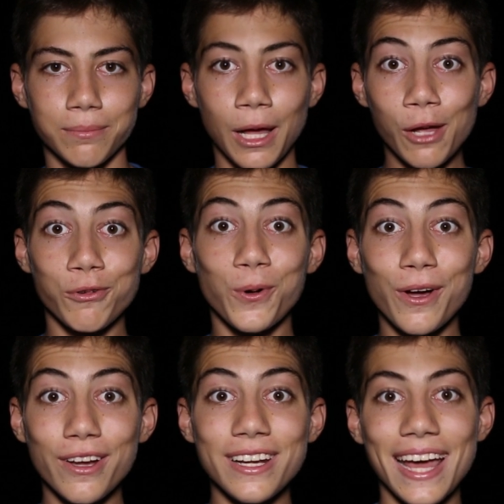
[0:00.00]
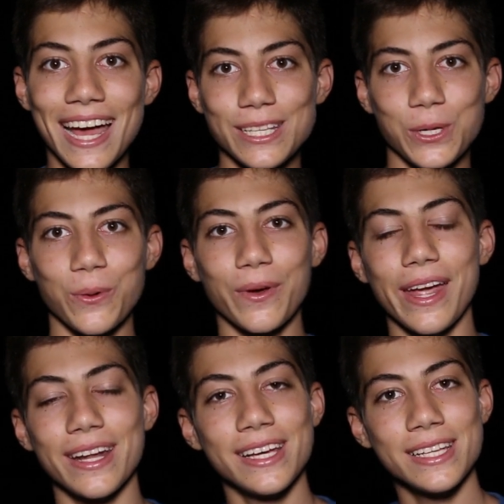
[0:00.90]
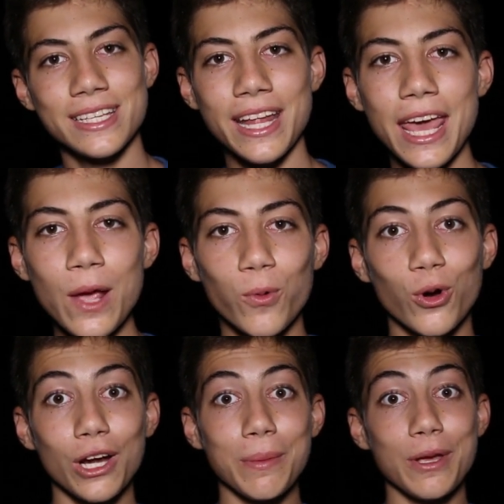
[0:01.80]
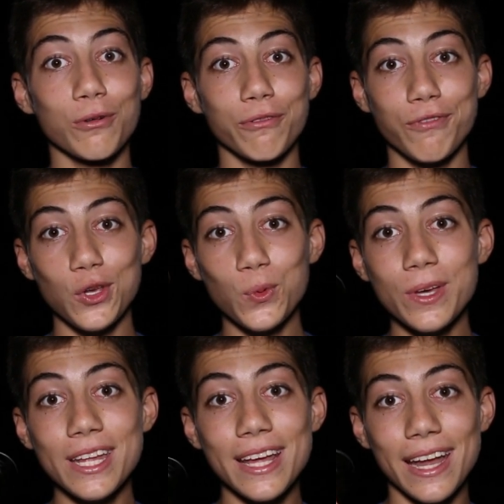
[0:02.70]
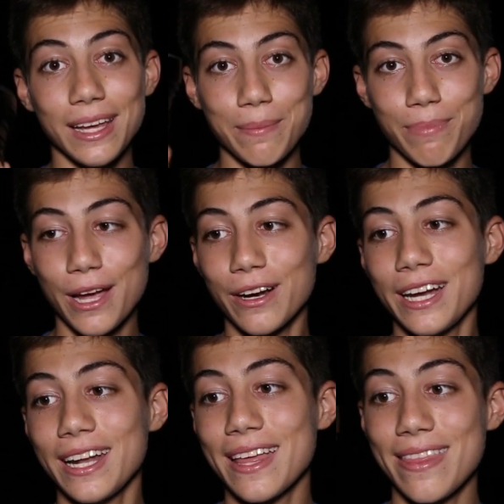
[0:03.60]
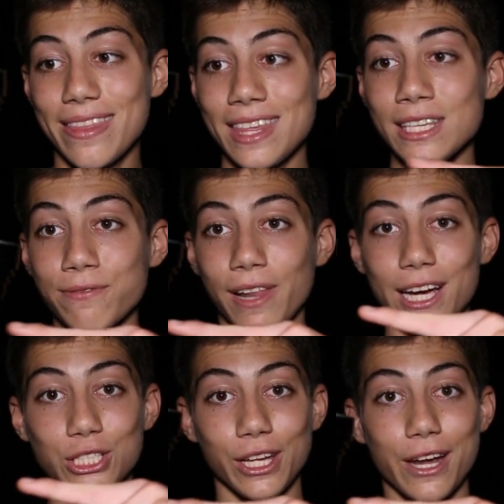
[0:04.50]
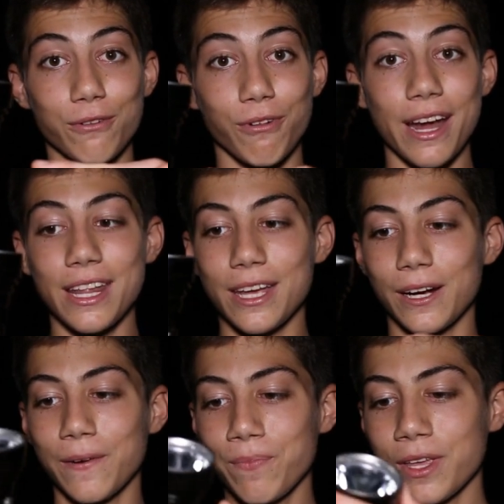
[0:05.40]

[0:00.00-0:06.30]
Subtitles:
Hello everyone, how's it going? Today we're going to be reviewing and comparing this flashlight right here.